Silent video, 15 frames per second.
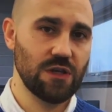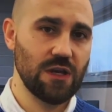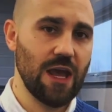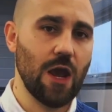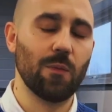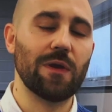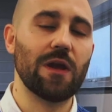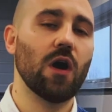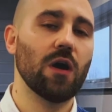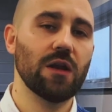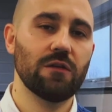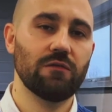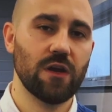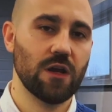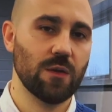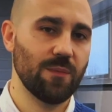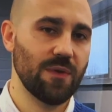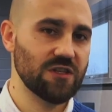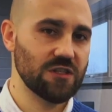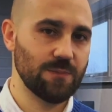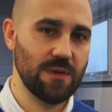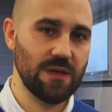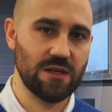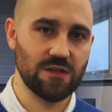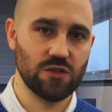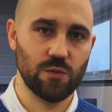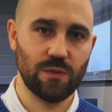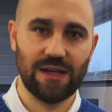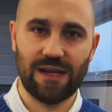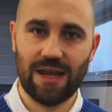And we highly recommend speaking to an
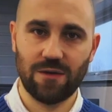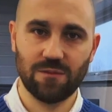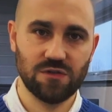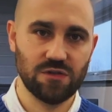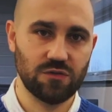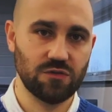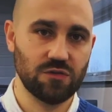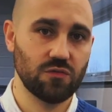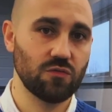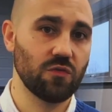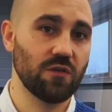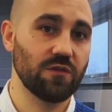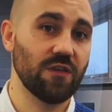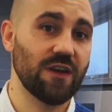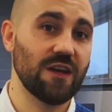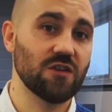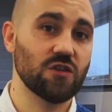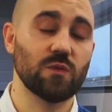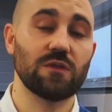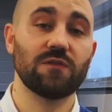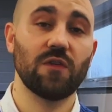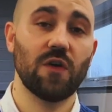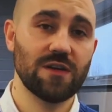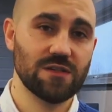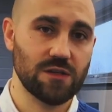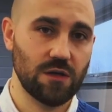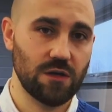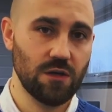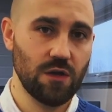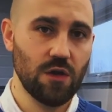accountant or a financial advisor
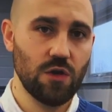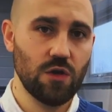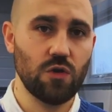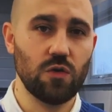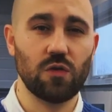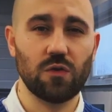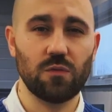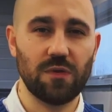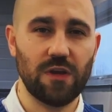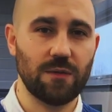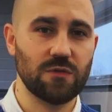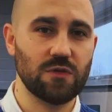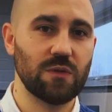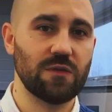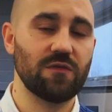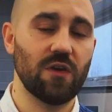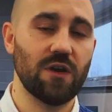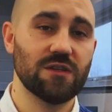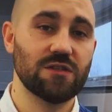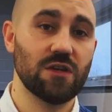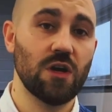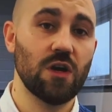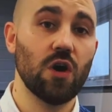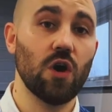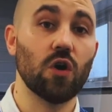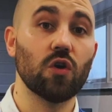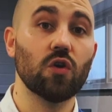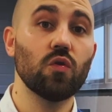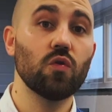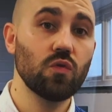who can be able to advise
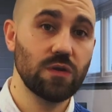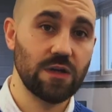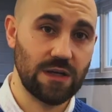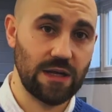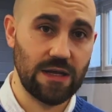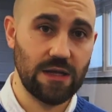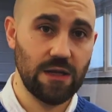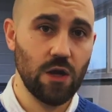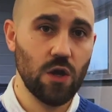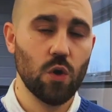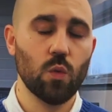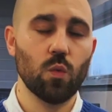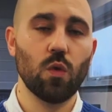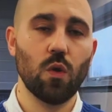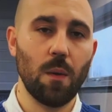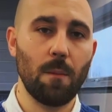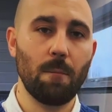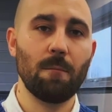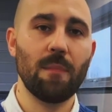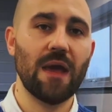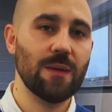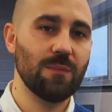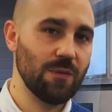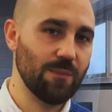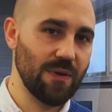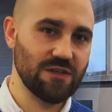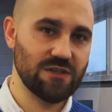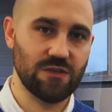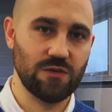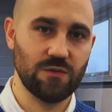accordingly what may be best
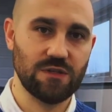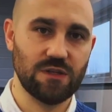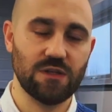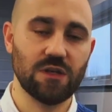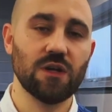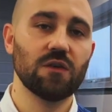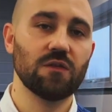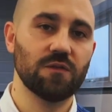suited for